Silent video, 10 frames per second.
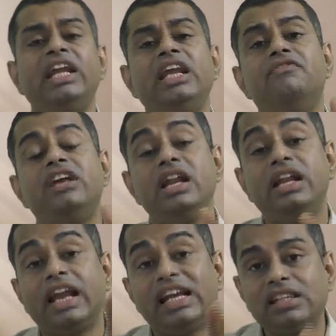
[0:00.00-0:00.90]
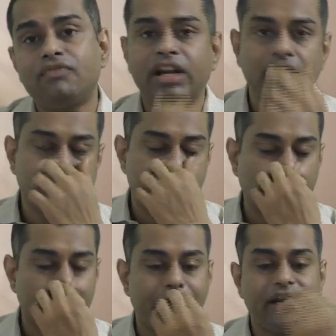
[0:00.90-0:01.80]
even in case of unlisted
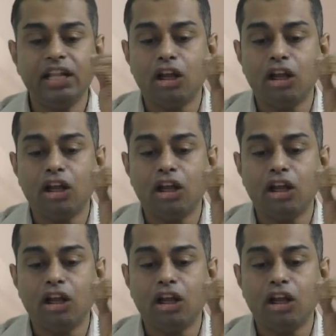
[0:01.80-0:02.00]
company,